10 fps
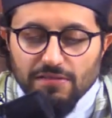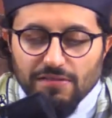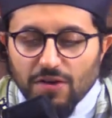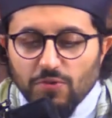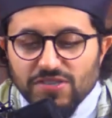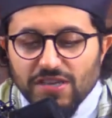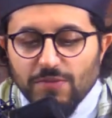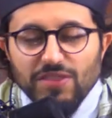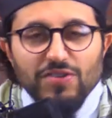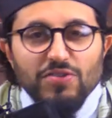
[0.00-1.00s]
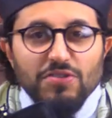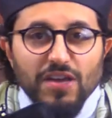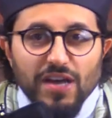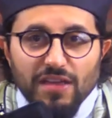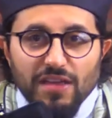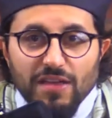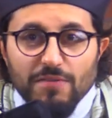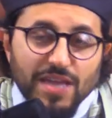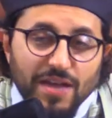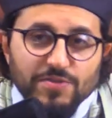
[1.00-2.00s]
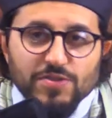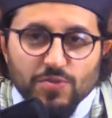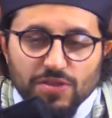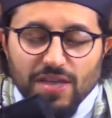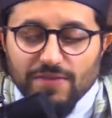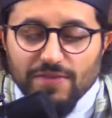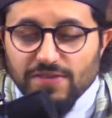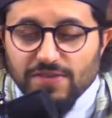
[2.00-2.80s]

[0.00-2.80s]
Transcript: they're not always going to be the good guy, but they have to do what they have to do.